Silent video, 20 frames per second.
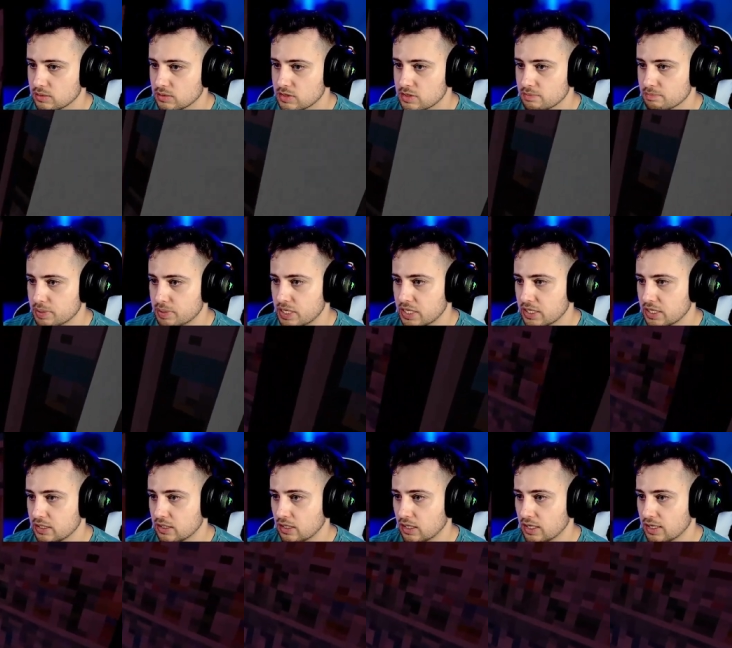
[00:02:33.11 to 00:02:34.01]
Some
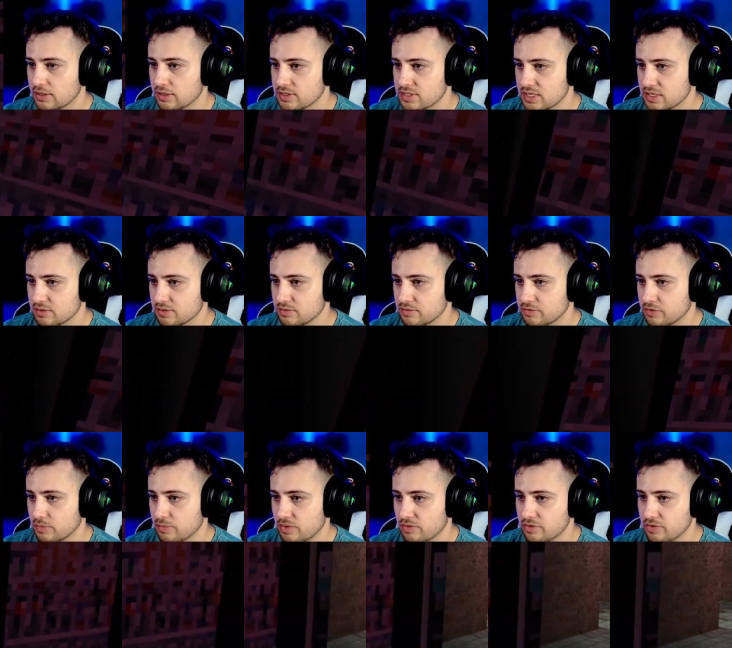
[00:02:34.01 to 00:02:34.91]
pink lights that
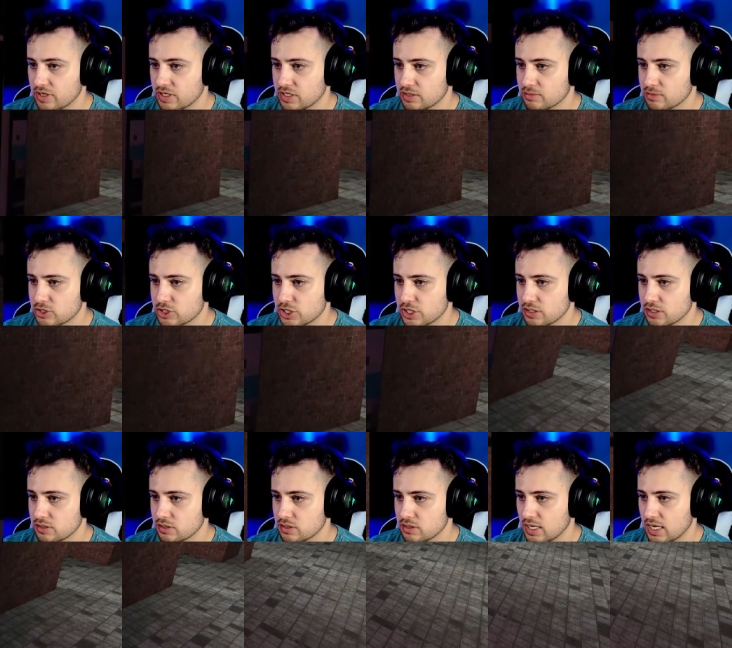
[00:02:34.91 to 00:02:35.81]
from the vending machine.
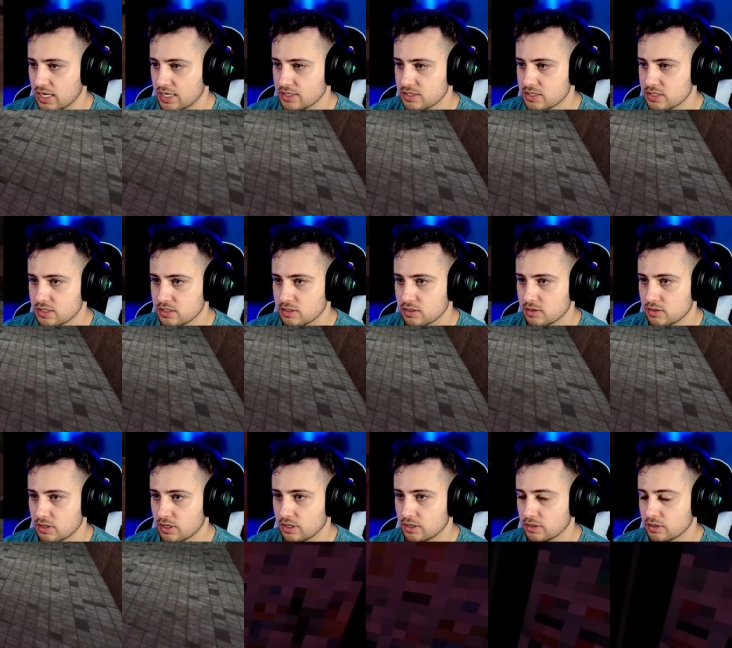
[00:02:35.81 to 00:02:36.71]
Nice. All
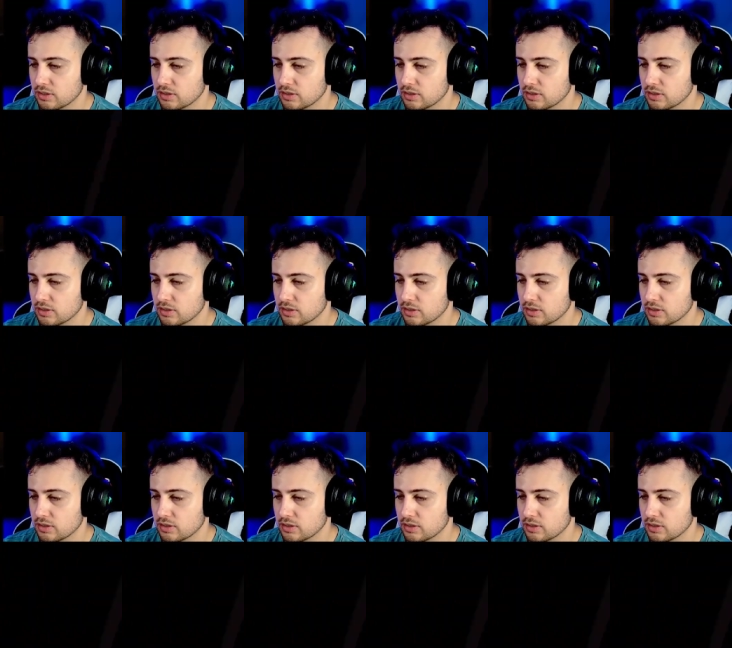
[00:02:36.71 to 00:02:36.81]
right.